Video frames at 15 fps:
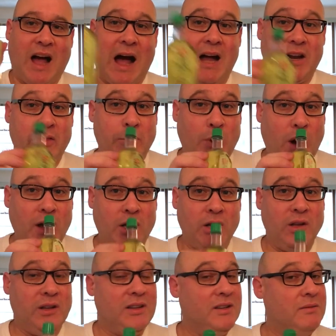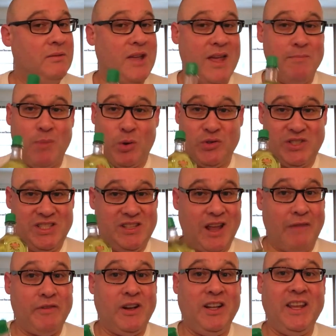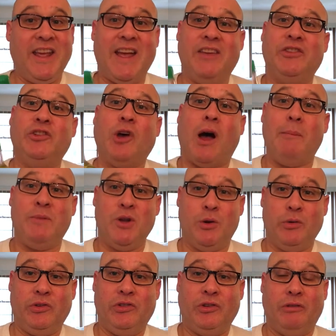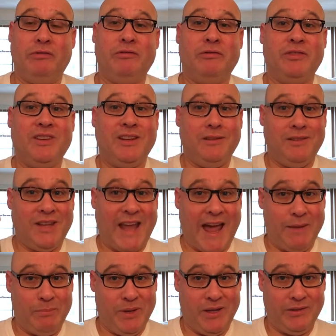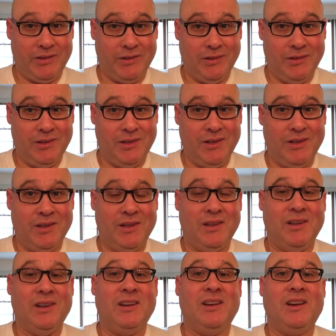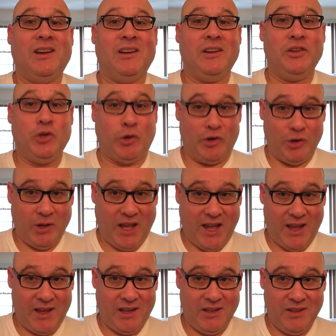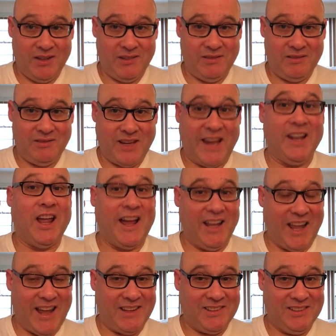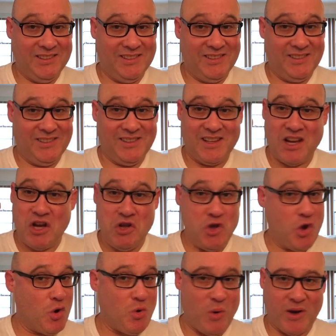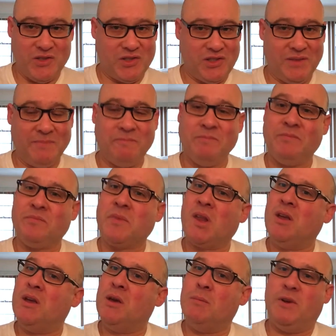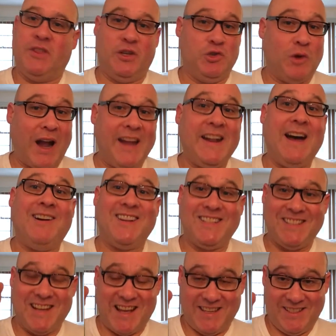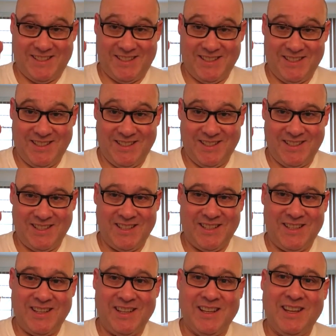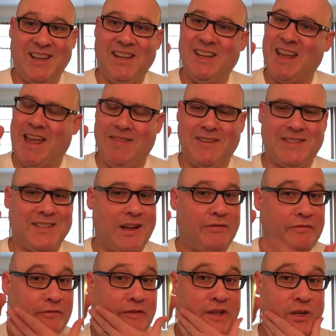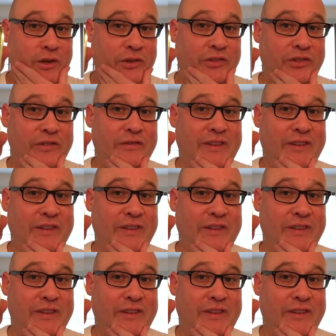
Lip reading: Out of the bottle, it most definitely has top notes of cat piss, urinal cake, and lilacs. No question. But the dry down is nice. And the stuff feels